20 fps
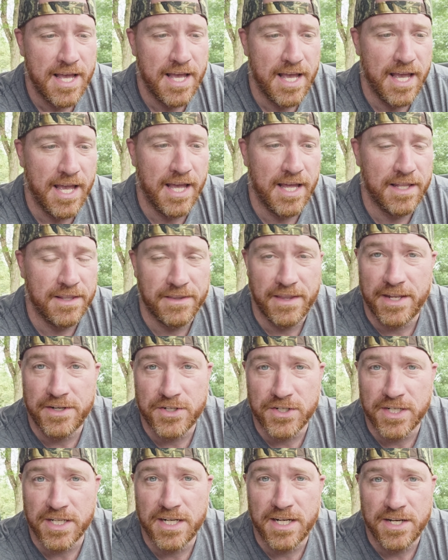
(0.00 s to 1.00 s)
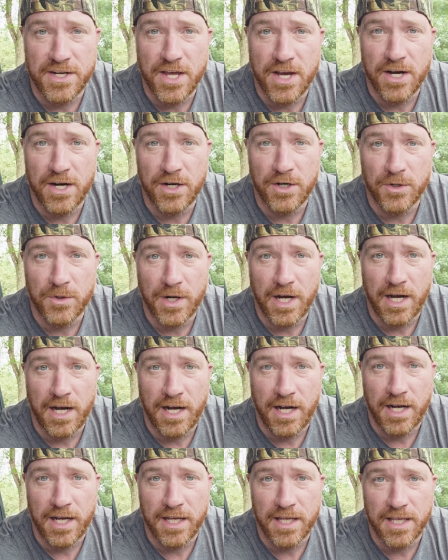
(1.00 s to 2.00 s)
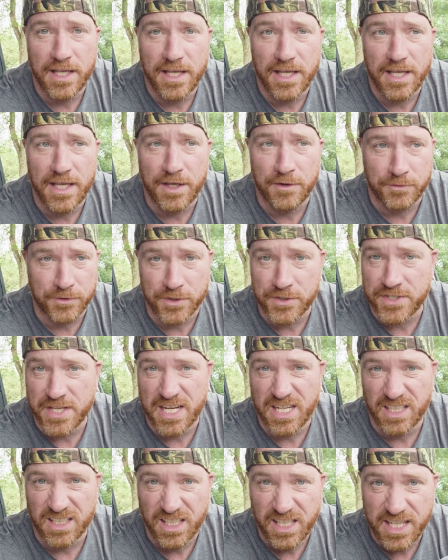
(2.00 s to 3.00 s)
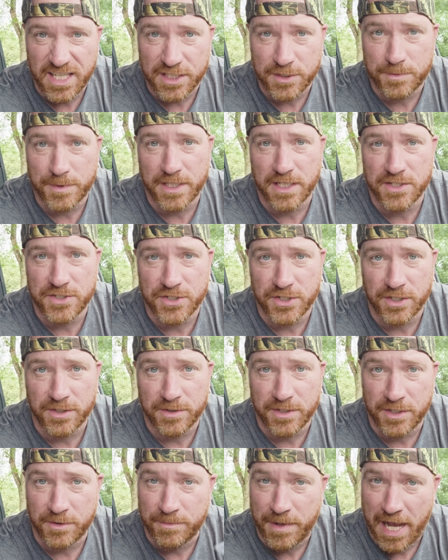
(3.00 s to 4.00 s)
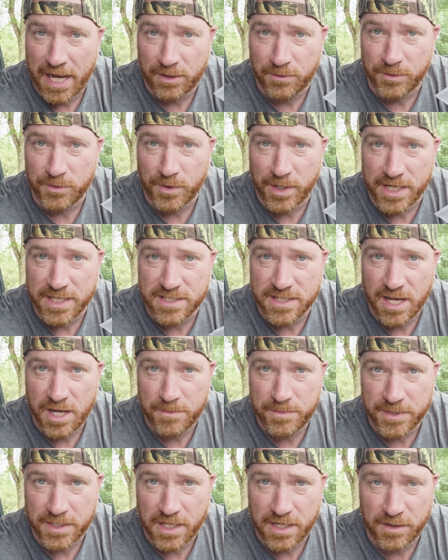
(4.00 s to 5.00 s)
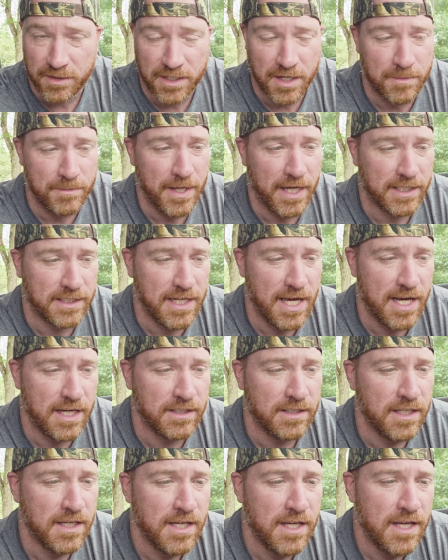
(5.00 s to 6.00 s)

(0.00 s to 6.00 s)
And then you're gonna know if there's any leaks because your back would raise up and then it'd come back down.